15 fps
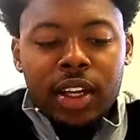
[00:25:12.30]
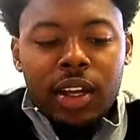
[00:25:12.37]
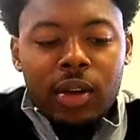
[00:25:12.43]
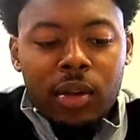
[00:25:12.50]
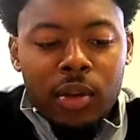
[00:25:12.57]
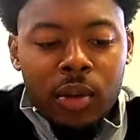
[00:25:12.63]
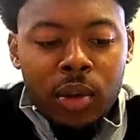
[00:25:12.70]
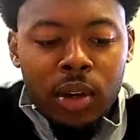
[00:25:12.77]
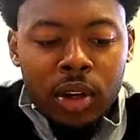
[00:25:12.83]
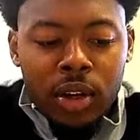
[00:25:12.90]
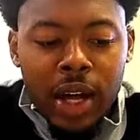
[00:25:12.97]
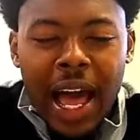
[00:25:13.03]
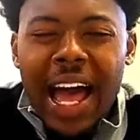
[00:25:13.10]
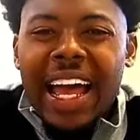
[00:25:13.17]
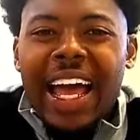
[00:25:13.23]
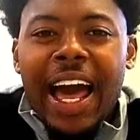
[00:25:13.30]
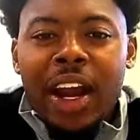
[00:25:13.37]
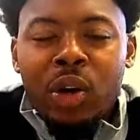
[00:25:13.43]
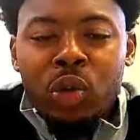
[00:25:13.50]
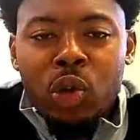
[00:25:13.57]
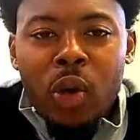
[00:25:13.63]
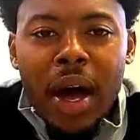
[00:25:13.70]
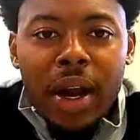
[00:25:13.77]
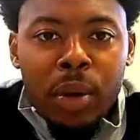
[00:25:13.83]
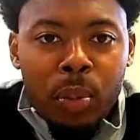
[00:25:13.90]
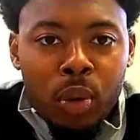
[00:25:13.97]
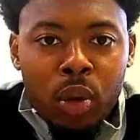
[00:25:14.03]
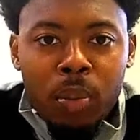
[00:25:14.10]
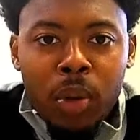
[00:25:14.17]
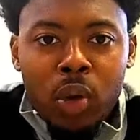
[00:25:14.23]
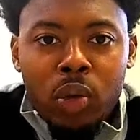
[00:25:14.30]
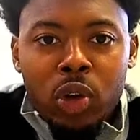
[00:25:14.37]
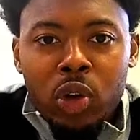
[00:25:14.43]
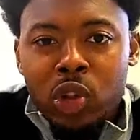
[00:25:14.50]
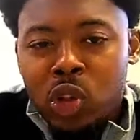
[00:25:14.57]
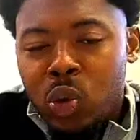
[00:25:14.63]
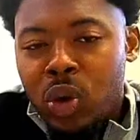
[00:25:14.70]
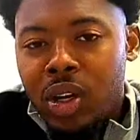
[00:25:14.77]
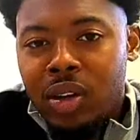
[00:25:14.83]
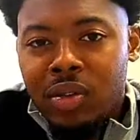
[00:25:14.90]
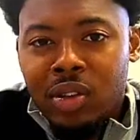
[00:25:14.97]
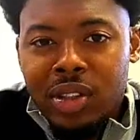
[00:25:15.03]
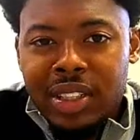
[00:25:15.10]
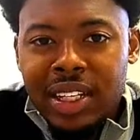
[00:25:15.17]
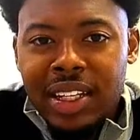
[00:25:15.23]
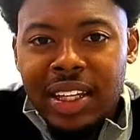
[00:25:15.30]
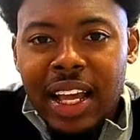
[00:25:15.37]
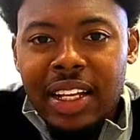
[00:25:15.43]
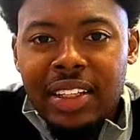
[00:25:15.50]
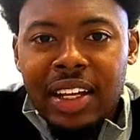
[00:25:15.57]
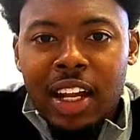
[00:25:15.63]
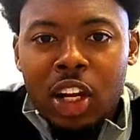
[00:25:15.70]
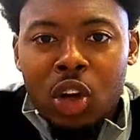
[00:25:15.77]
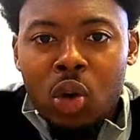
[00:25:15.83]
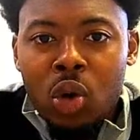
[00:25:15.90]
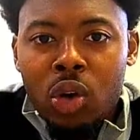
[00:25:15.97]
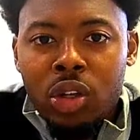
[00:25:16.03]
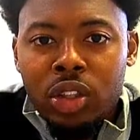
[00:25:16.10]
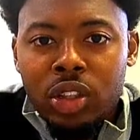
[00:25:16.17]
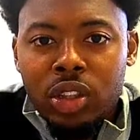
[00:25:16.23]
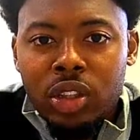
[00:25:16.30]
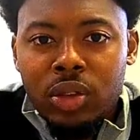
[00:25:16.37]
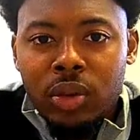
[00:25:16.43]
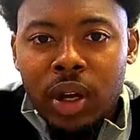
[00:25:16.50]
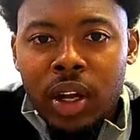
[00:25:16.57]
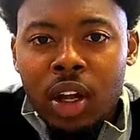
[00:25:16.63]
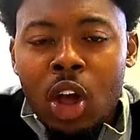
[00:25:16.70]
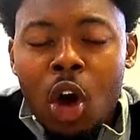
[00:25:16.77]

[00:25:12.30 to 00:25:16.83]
well, I don't know how to promote no $12 or $10,000 course, right?